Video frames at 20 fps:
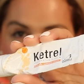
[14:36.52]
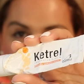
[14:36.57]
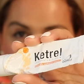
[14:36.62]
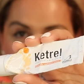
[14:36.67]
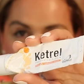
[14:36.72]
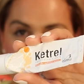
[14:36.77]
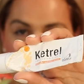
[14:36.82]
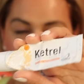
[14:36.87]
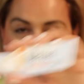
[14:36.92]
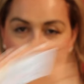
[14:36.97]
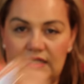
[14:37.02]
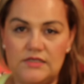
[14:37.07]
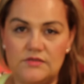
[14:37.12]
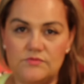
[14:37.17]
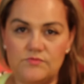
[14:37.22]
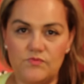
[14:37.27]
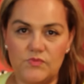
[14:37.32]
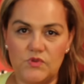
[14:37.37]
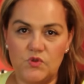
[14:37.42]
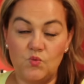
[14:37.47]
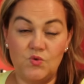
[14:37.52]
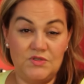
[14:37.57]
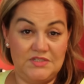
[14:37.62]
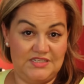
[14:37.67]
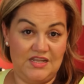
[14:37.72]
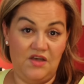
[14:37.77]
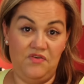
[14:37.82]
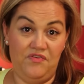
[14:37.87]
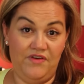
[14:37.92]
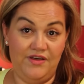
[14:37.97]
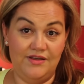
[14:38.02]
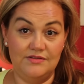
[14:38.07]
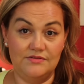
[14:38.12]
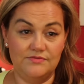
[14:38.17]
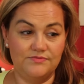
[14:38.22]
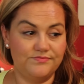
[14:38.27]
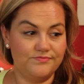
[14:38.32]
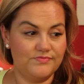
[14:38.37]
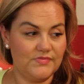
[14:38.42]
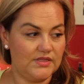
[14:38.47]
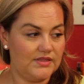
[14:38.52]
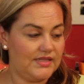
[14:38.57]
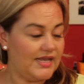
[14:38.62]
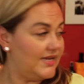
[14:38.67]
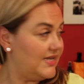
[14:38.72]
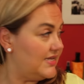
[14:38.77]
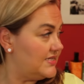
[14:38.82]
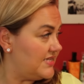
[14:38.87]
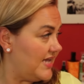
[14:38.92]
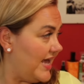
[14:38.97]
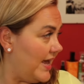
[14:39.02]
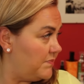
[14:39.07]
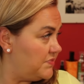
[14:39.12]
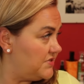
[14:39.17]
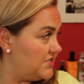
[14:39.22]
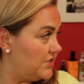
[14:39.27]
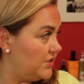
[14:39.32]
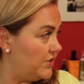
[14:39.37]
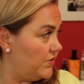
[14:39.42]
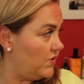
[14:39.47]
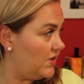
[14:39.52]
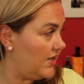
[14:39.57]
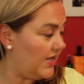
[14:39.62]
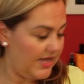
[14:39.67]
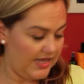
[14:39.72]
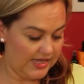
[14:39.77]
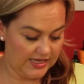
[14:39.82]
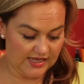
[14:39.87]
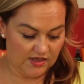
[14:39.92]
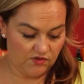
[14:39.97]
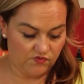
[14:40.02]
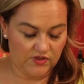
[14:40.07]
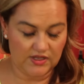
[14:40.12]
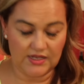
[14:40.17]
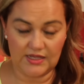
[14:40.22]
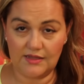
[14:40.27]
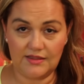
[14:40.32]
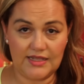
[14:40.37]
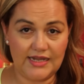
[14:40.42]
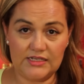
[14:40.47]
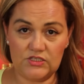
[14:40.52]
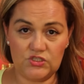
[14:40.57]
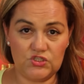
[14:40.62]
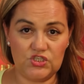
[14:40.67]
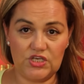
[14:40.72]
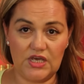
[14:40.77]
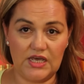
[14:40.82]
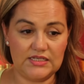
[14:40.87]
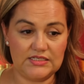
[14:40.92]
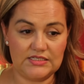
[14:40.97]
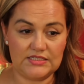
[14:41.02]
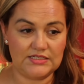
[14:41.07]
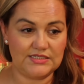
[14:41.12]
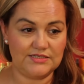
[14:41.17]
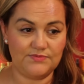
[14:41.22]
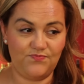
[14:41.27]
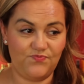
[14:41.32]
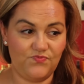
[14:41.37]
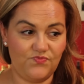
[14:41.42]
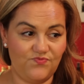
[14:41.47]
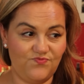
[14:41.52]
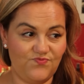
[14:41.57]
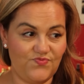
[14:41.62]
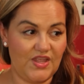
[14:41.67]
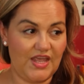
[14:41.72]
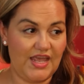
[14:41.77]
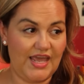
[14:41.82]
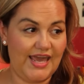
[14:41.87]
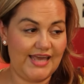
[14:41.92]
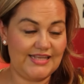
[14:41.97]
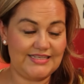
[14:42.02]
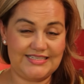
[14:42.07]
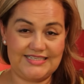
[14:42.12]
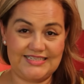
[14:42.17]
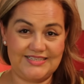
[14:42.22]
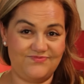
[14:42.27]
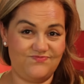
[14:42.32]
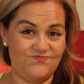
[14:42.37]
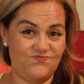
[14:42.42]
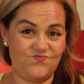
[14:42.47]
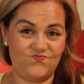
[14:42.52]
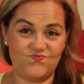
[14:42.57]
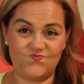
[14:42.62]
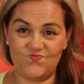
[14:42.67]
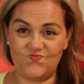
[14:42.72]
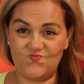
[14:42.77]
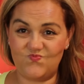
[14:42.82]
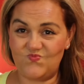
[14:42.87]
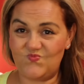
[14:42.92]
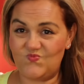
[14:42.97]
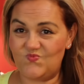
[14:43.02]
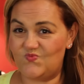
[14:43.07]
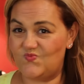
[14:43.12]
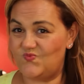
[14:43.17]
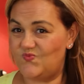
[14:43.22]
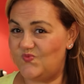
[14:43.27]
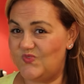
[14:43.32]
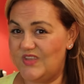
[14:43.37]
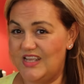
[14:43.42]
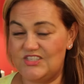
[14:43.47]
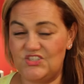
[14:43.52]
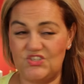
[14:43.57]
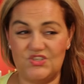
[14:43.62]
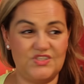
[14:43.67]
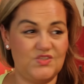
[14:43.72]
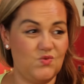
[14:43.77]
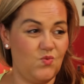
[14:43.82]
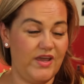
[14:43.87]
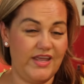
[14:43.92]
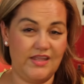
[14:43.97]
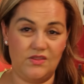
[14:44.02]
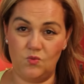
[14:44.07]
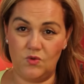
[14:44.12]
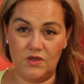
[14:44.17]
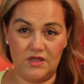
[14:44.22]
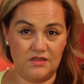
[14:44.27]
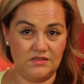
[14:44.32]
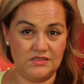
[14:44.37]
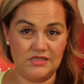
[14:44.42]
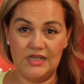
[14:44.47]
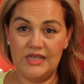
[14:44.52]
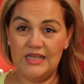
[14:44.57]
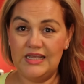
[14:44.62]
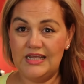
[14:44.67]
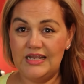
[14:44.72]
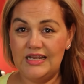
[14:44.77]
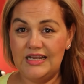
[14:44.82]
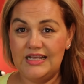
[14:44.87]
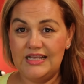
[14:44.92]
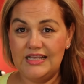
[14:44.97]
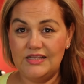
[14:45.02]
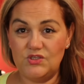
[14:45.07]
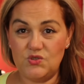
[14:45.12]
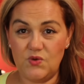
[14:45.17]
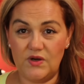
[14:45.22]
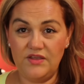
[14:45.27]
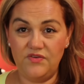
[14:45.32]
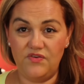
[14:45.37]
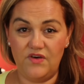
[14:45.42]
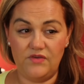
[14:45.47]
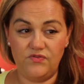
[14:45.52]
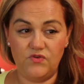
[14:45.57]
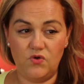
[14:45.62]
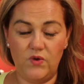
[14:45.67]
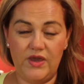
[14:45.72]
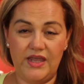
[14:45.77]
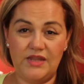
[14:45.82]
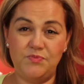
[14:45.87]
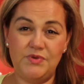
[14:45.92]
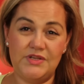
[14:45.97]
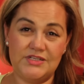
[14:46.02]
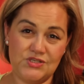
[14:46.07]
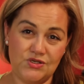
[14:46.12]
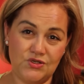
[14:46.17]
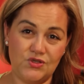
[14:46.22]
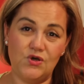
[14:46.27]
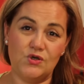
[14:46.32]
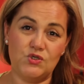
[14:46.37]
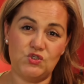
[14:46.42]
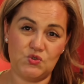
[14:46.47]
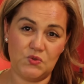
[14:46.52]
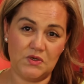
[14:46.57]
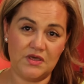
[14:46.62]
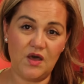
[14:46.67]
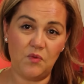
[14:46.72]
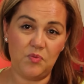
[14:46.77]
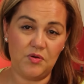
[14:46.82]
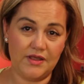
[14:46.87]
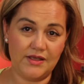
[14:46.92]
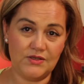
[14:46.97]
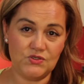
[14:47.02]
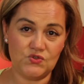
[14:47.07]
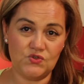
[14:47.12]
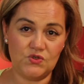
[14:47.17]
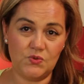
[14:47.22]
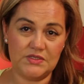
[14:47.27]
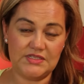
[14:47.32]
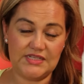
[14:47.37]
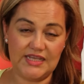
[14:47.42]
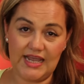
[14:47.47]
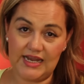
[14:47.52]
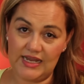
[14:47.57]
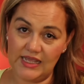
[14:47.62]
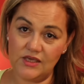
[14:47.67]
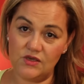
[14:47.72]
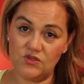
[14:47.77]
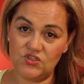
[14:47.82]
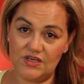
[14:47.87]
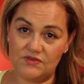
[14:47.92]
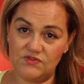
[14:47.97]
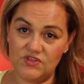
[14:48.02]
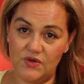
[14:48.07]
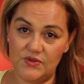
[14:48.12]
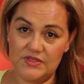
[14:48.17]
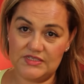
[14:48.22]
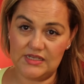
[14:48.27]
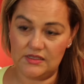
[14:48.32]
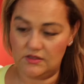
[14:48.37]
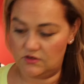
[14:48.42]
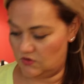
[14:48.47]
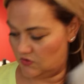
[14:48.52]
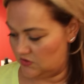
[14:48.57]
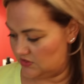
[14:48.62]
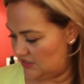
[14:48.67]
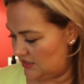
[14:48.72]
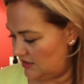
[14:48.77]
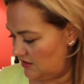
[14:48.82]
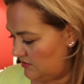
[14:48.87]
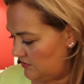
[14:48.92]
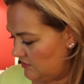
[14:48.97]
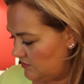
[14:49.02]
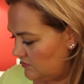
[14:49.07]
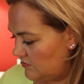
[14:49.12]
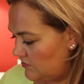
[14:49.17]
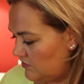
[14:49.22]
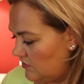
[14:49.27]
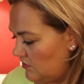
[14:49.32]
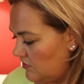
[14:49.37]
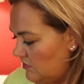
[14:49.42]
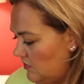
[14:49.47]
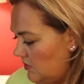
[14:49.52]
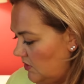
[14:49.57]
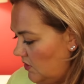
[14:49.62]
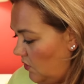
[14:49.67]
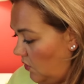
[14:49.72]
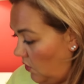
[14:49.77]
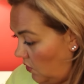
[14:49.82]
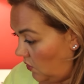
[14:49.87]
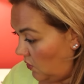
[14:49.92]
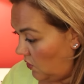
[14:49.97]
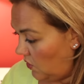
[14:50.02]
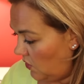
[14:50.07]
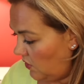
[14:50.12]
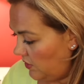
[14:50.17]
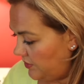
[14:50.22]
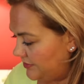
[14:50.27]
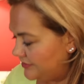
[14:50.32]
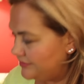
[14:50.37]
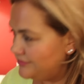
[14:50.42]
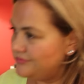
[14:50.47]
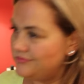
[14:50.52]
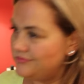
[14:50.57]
industry would suffer. That is absolutely a given. That is just, it's, it's just the way of the world. 25 quid, but it's going to cost you a couple of hundred quid to get it because you have to go and see the doctor. Or